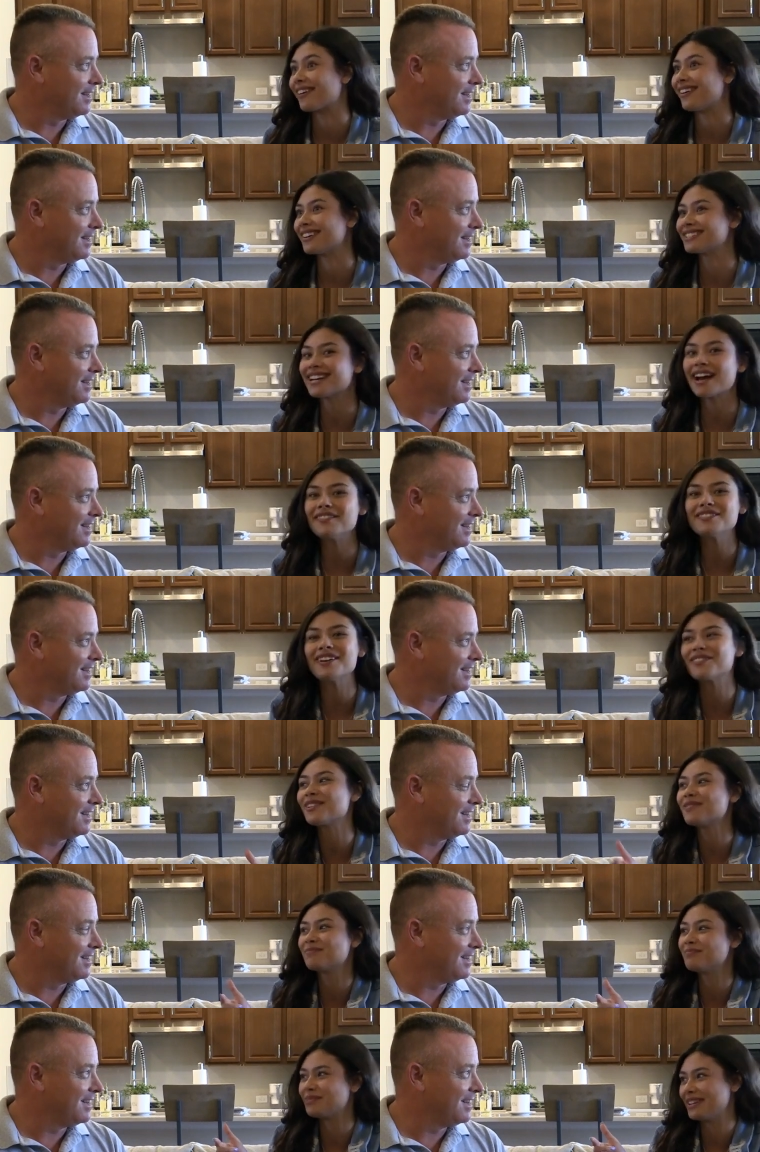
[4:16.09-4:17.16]
Speaker 1: gosh, I've
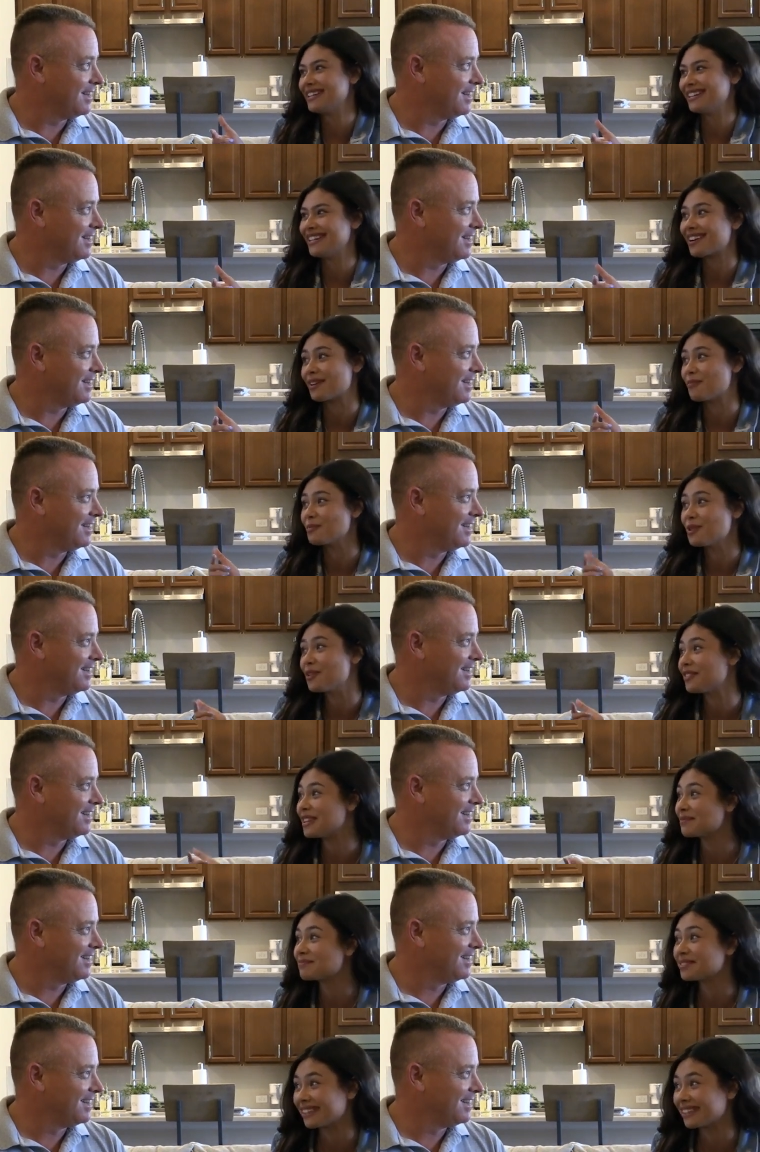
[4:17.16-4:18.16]
never been near a moving